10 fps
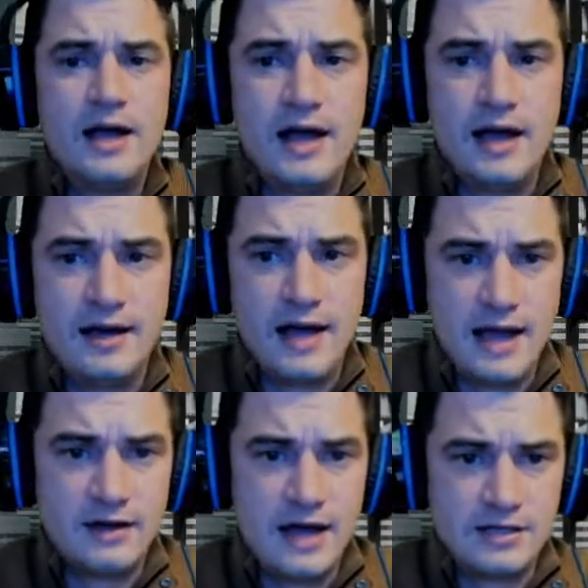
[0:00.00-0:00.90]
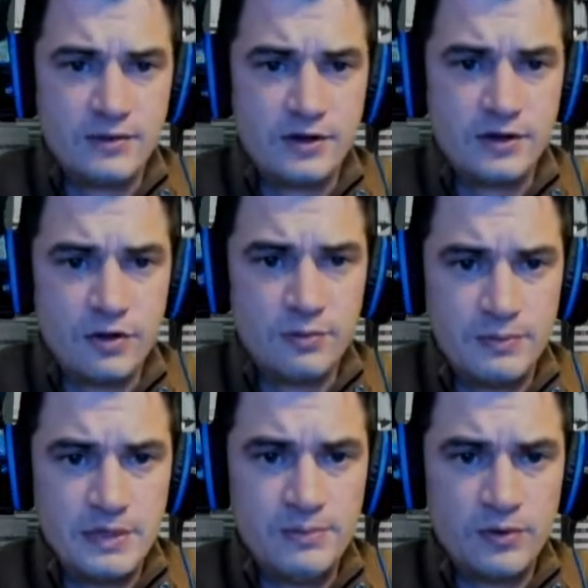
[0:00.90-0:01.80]
and analyze it with a group of
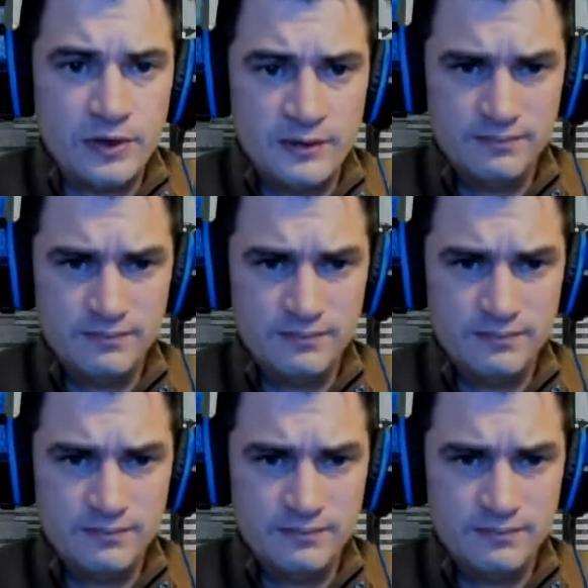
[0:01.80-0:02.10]
people and